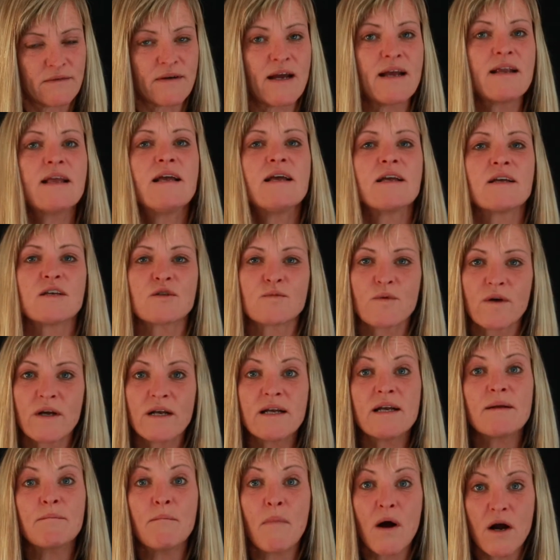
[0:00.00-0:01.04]
right? Because we're going
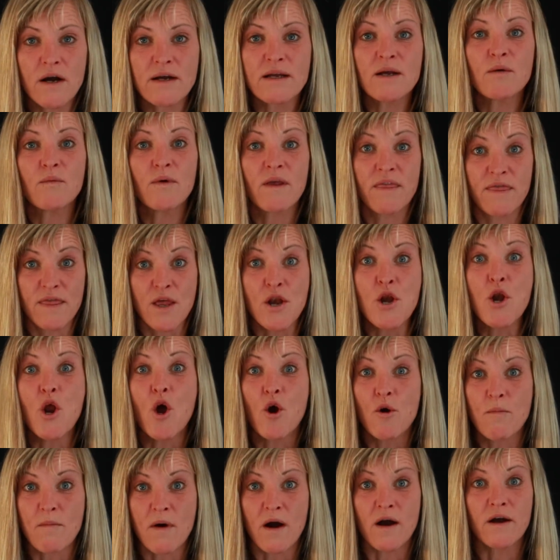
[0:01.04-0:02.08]
to mark it with the
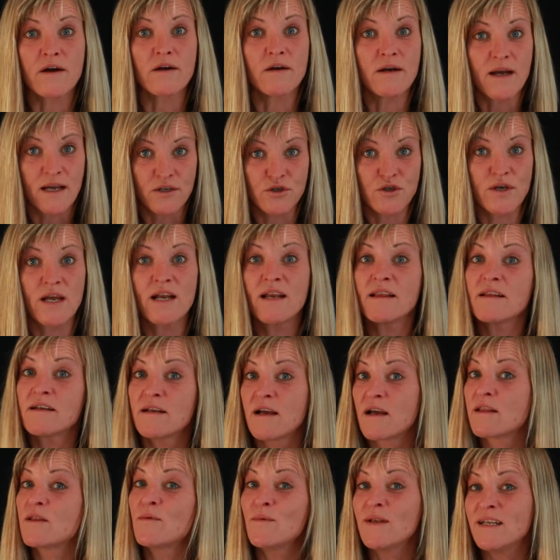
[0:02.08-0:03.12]
no marker, educating the
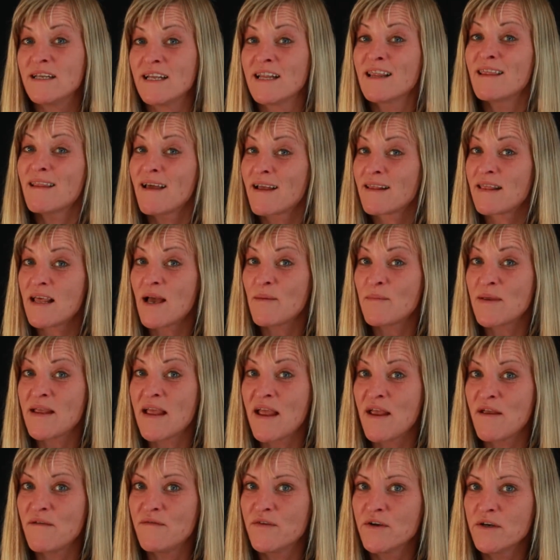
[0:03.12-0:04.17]
dog that we didn't like that
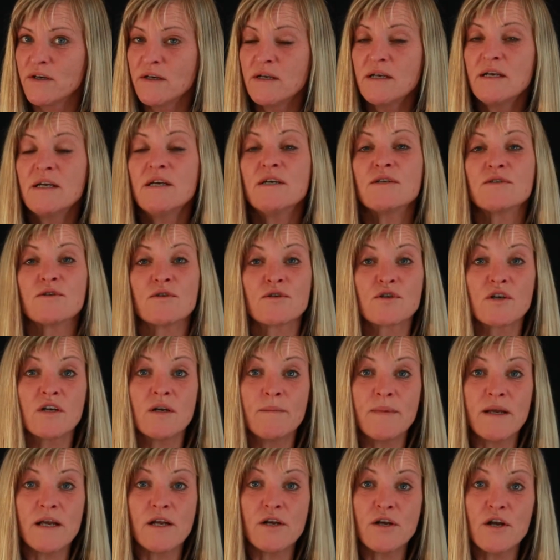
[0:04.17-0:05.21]
behavior. So it's going to
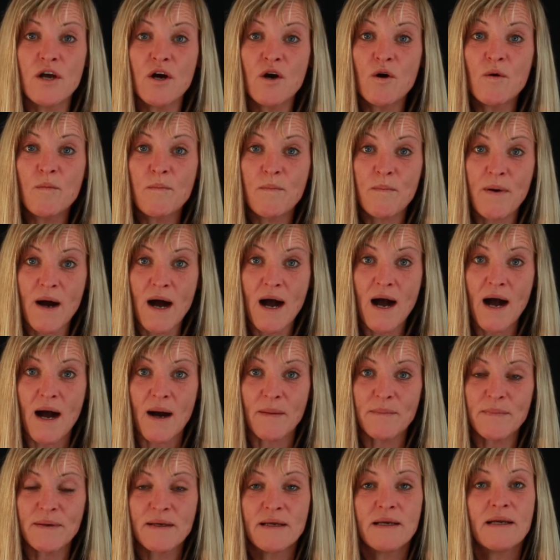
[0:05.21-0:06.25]
be a no
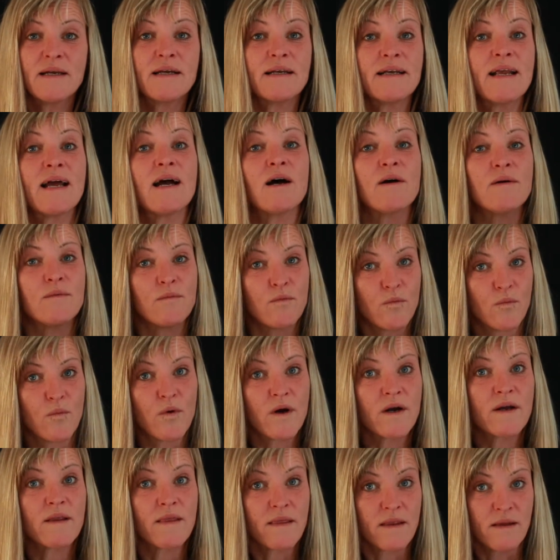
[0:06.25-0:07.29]
pop. Now,
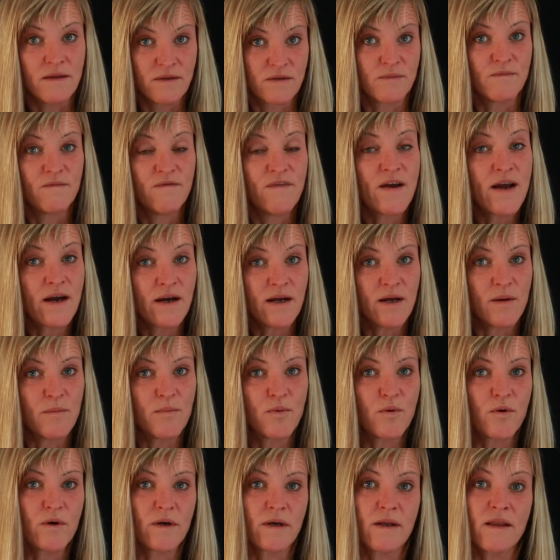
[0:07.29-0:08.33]
it's very
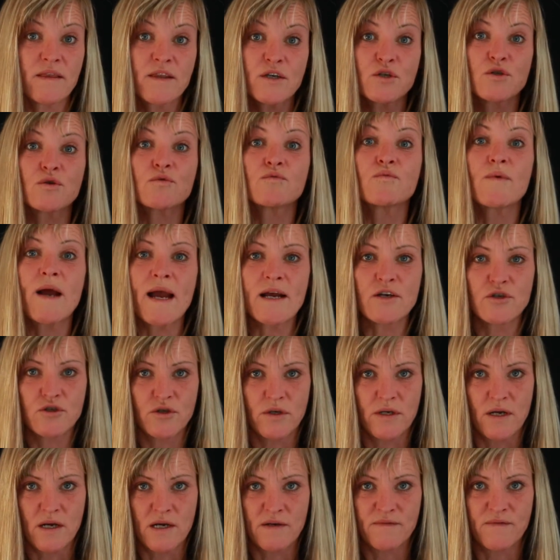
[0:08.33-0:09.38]
important that the
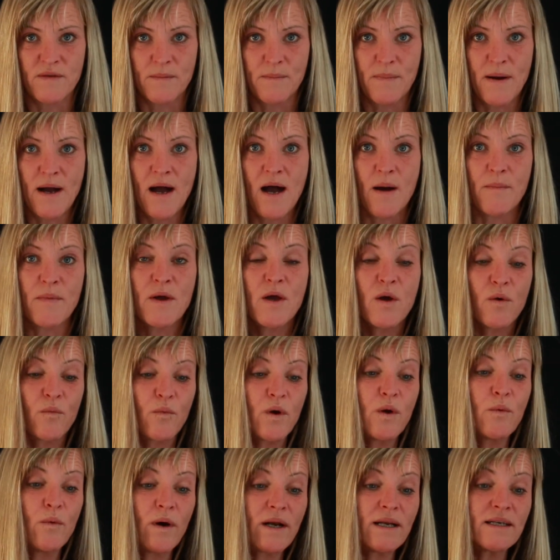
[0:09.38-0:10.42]
direction of the pop,
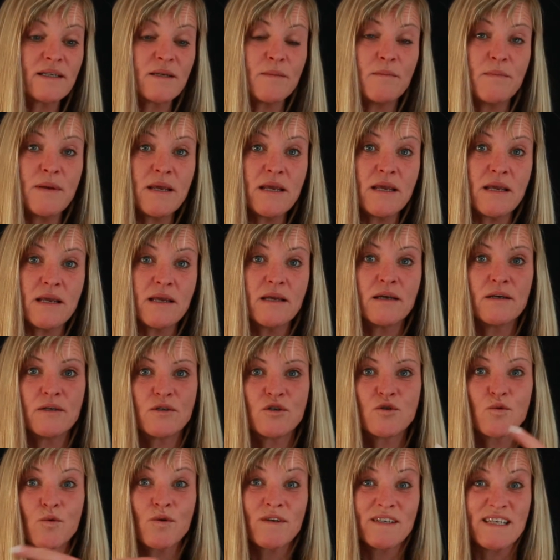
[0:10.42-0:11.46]
we want it to be
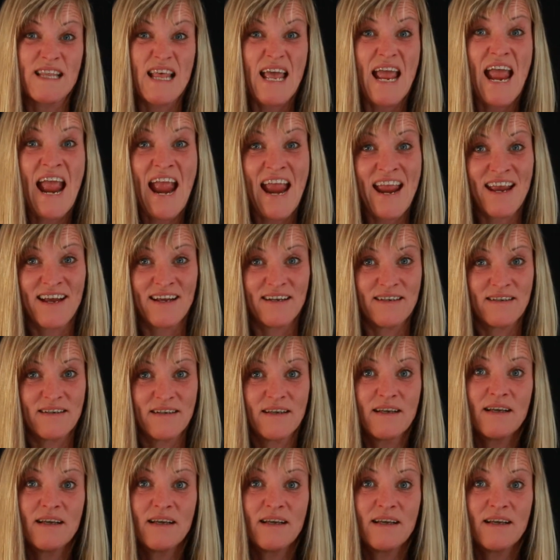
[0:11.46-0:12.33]
towards the hand,